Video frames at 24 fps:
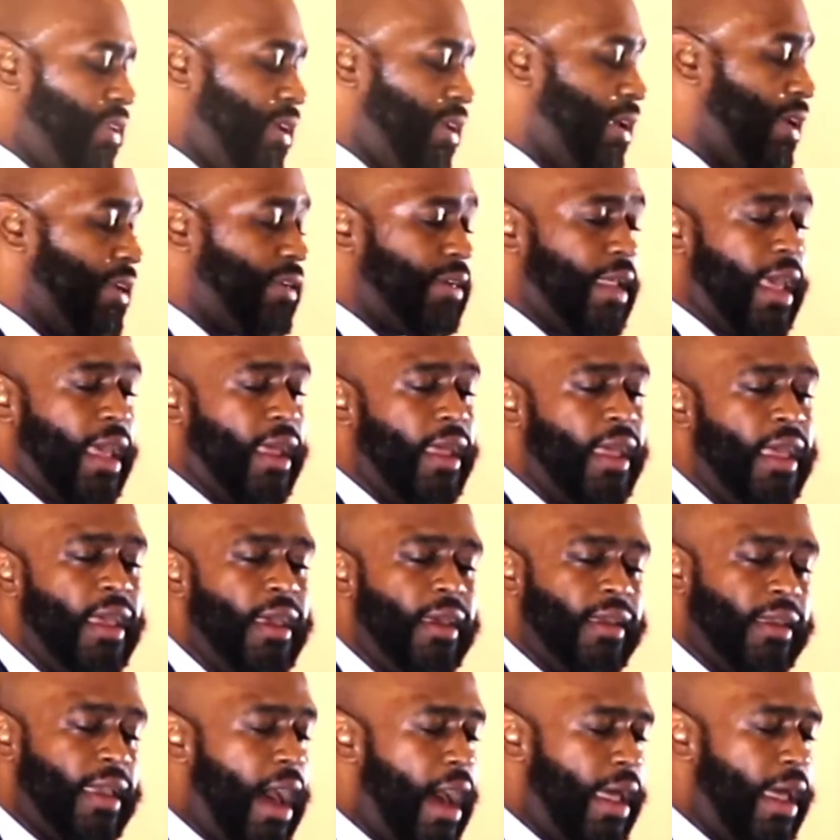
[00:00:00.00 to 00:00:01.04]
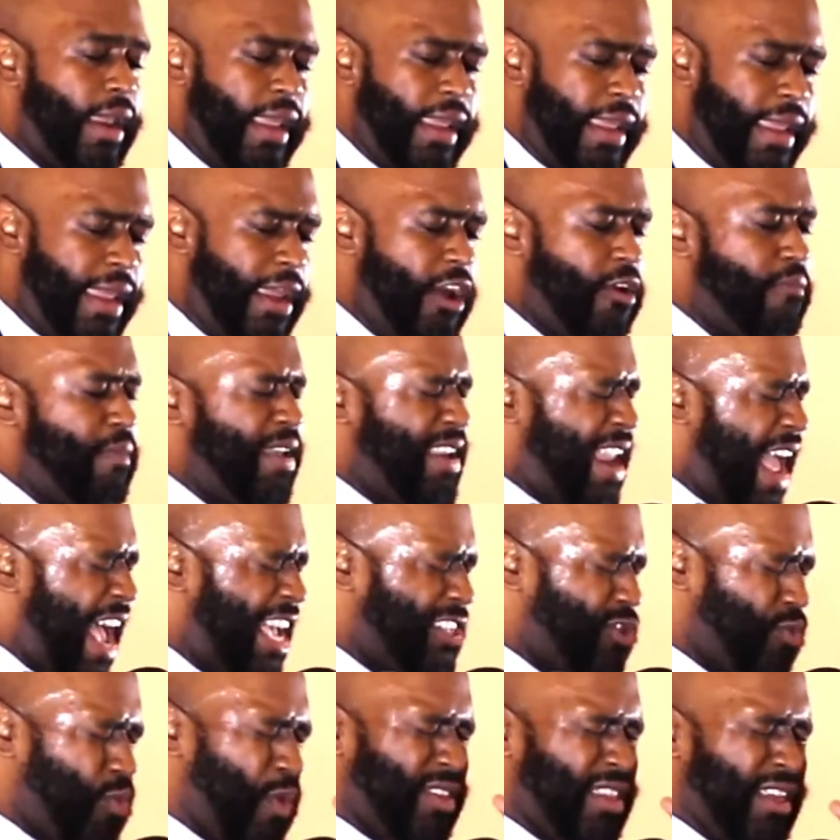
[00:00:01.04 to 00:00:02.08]
forget that. God ain't hearing me.
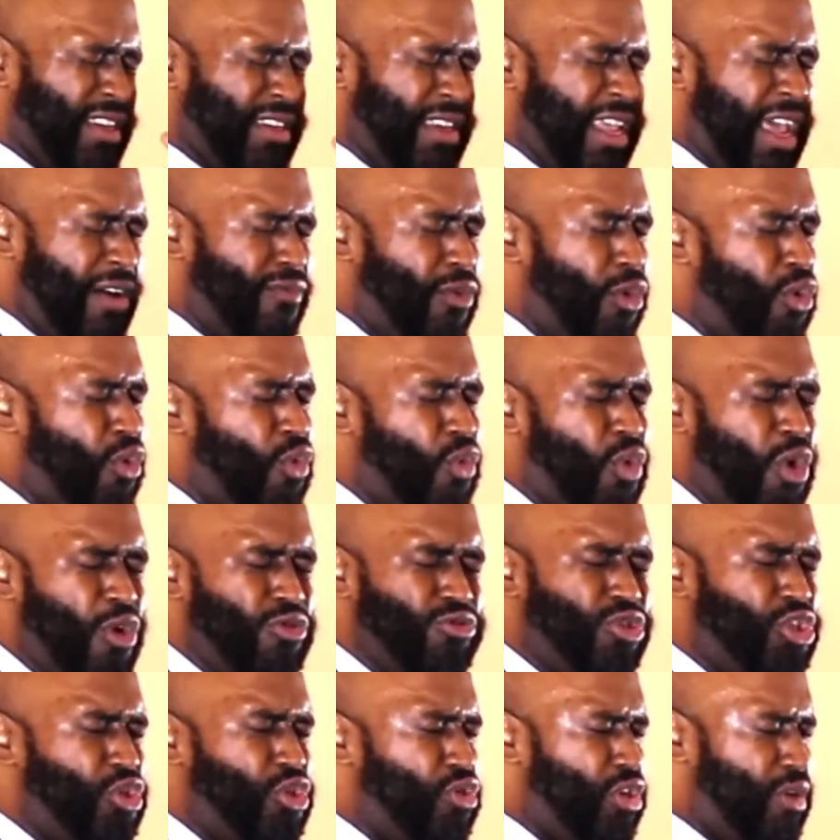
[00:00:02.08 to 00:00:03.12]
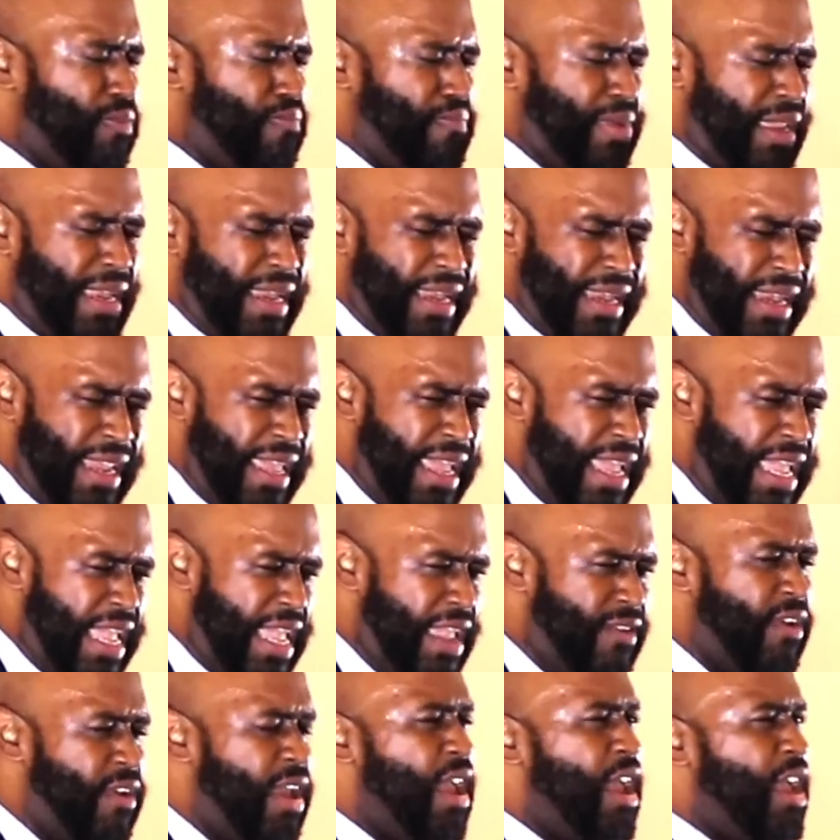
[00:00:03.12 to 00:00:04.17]
That's what the devil wants you to
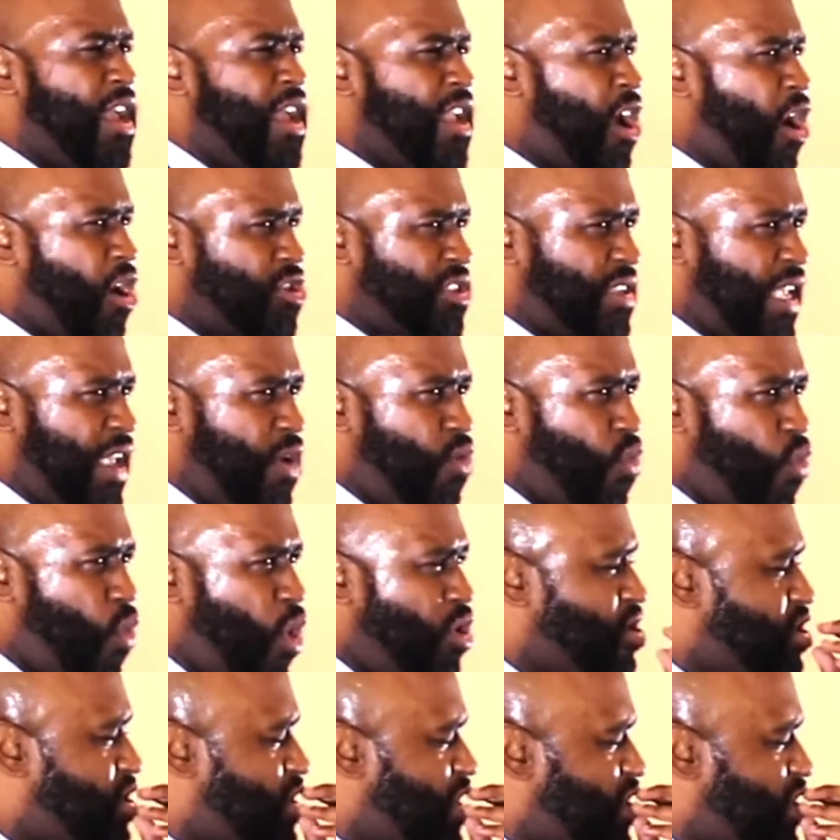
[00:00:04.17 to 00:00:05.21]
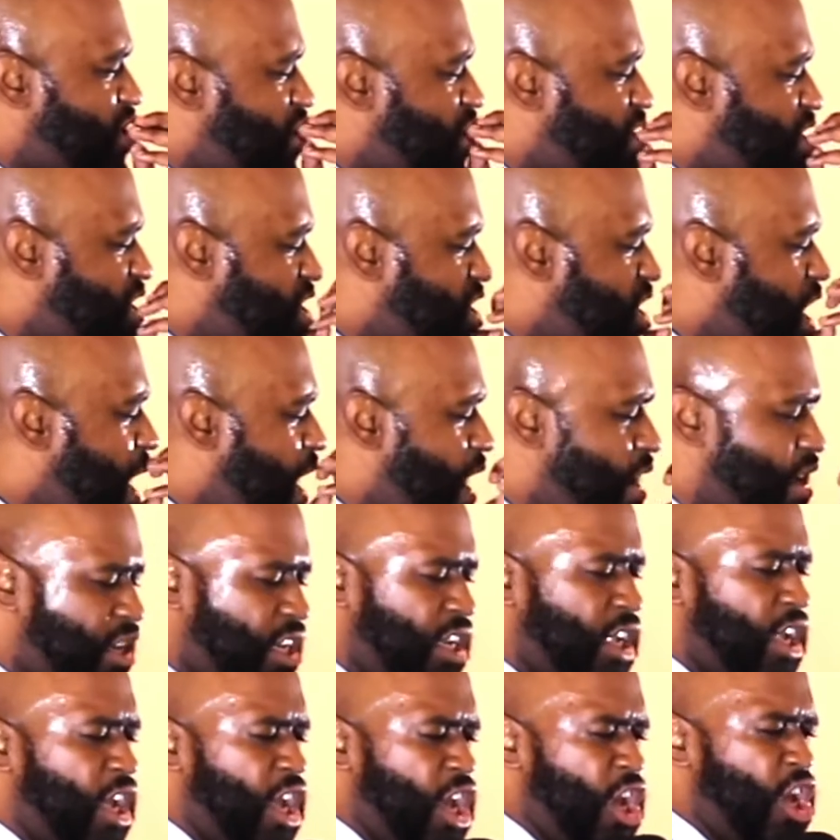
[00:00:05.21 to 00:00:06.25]
believe because he wants to
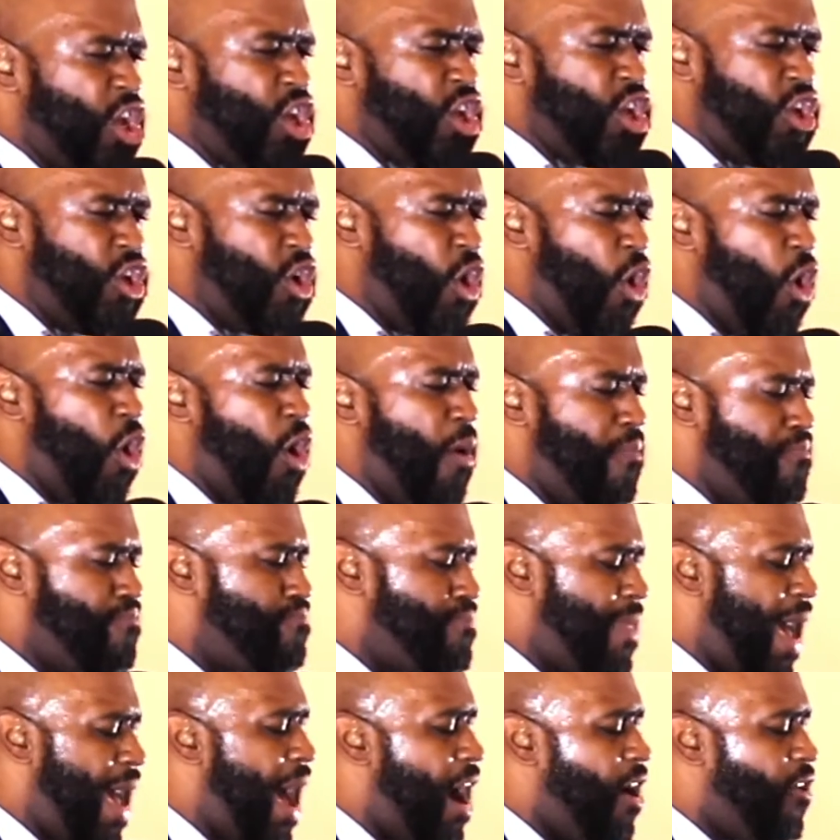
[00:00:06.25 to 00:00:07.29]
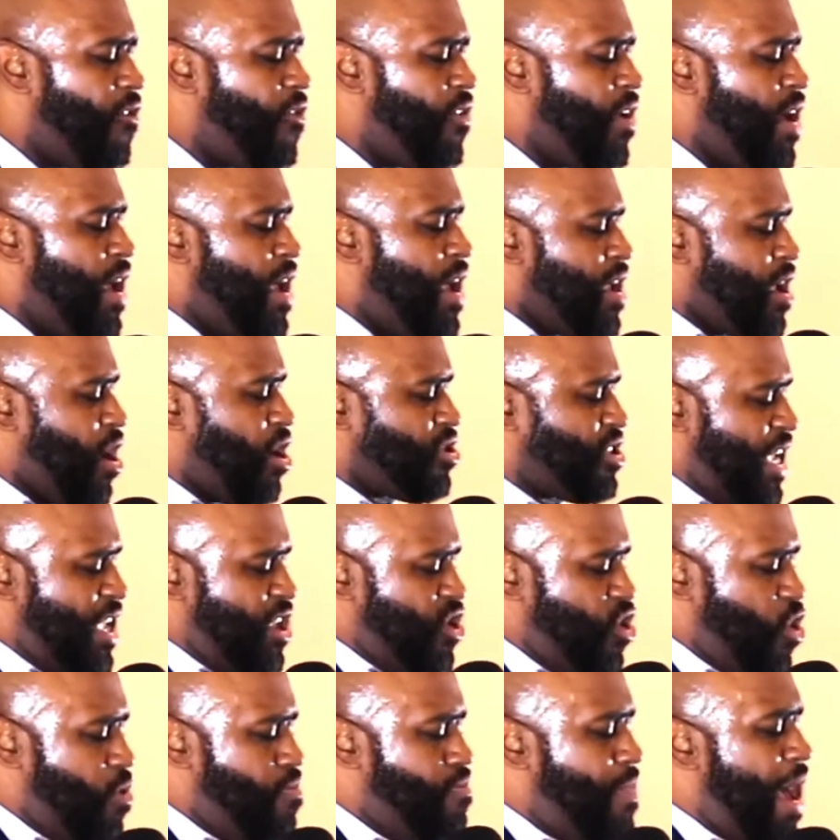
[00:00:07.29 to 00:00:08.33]
shut your mouth. Because
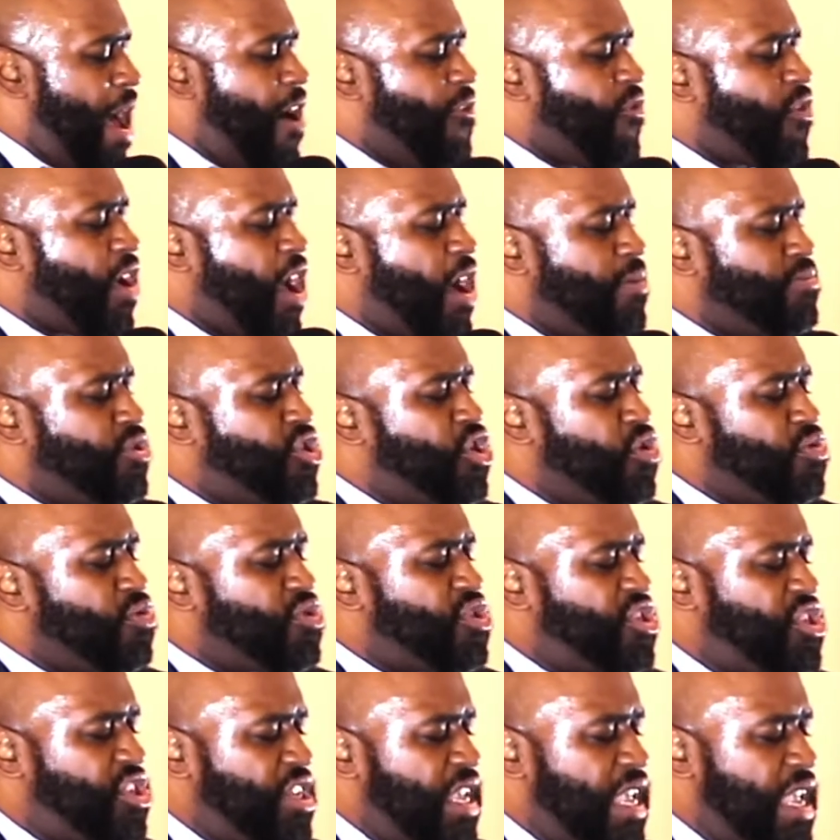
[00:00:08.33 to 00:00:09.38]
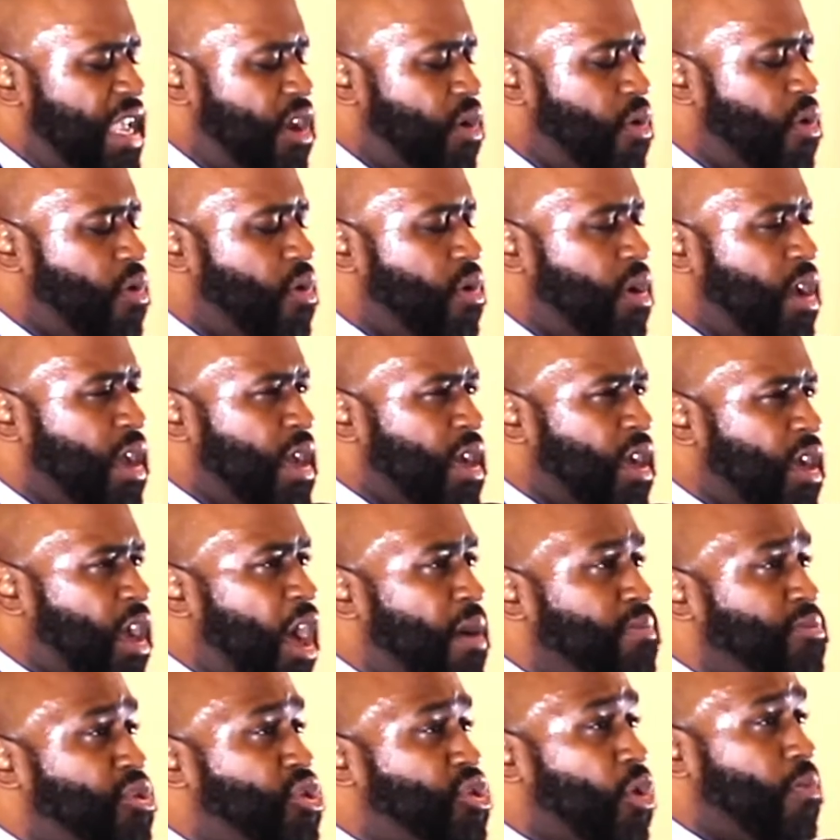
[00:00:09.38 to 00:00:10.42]
in your mouth comes your zeal,
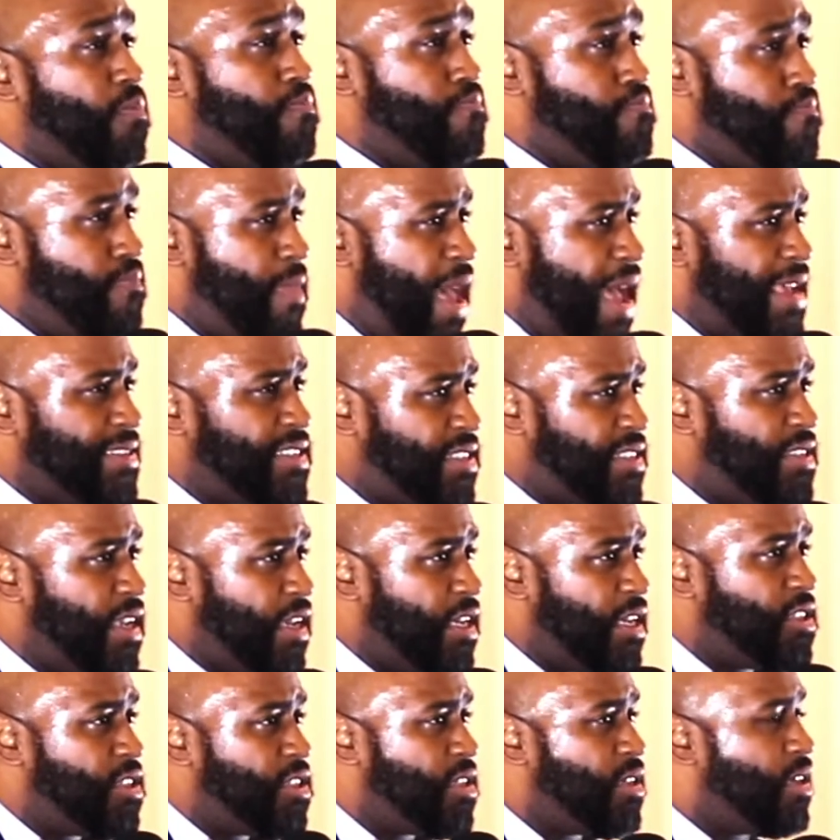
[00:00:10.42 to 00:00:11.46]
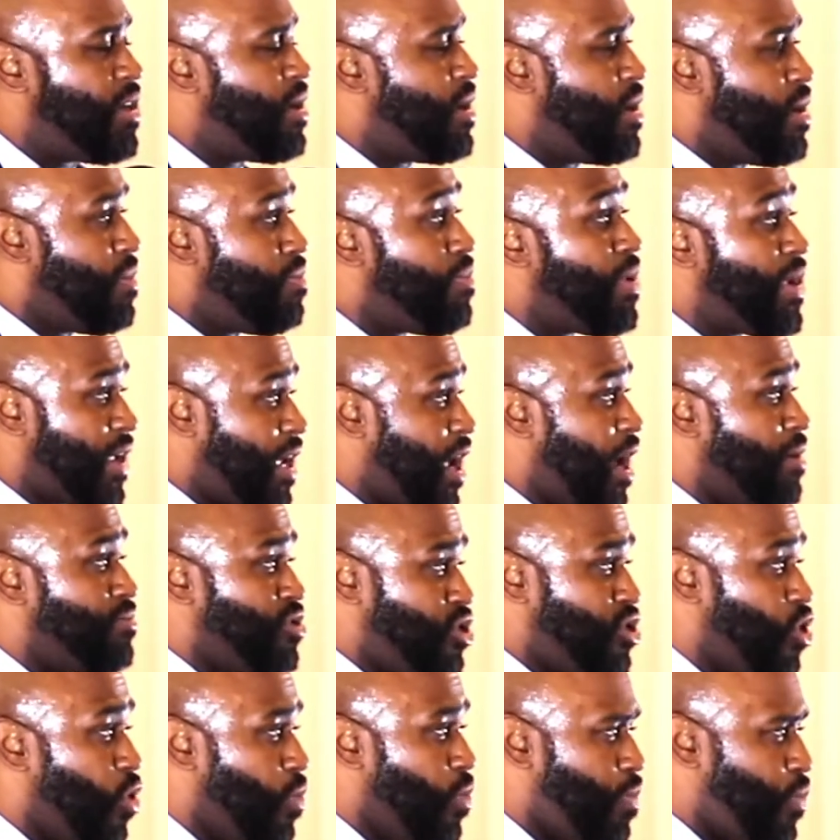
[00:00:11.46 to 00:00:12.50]
comes your message, but it
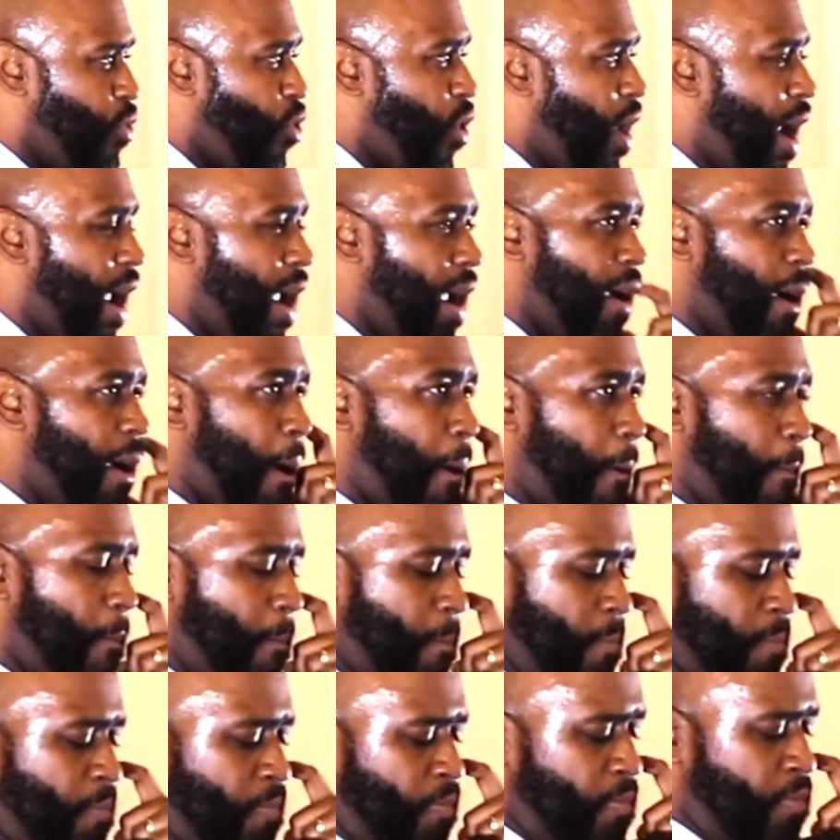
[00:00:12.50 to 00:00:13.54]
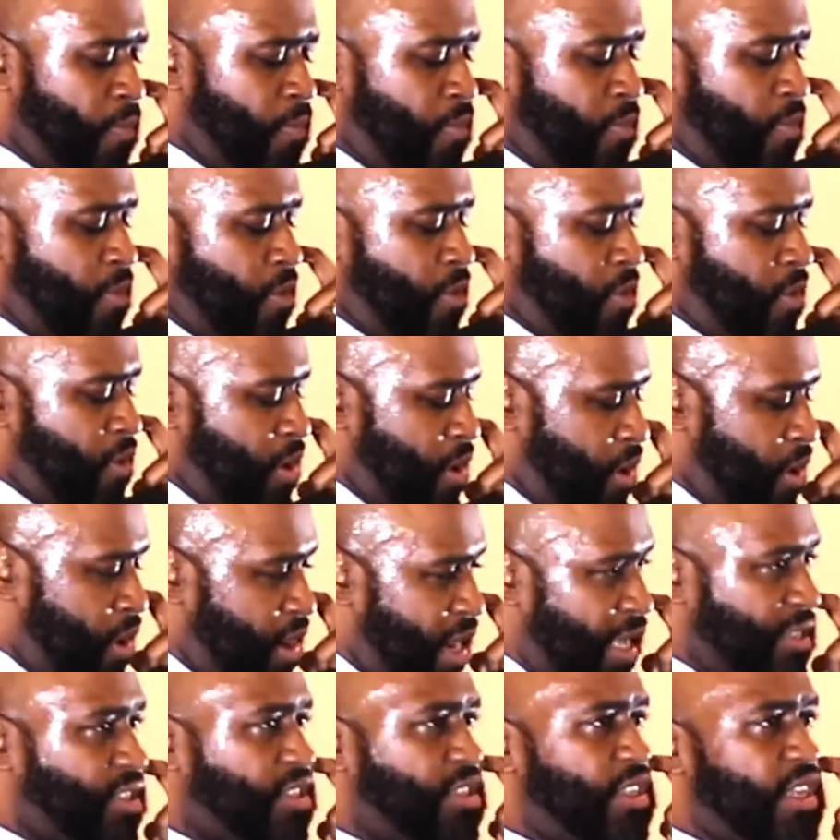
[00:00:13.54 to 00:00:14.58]
comes your prayer.
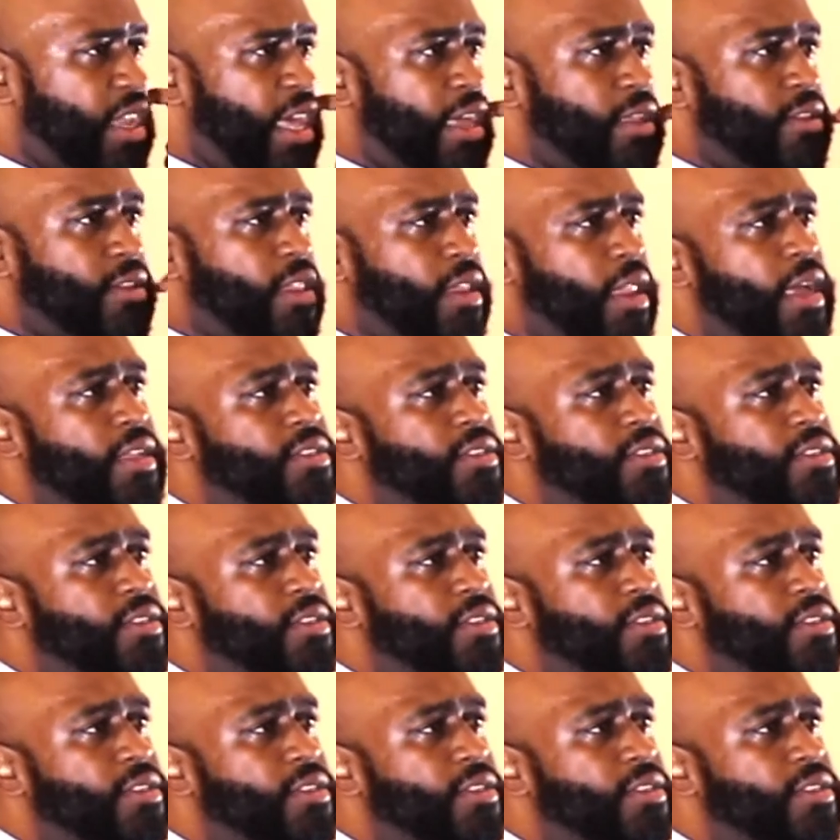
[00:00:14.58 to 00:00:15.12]
Let's let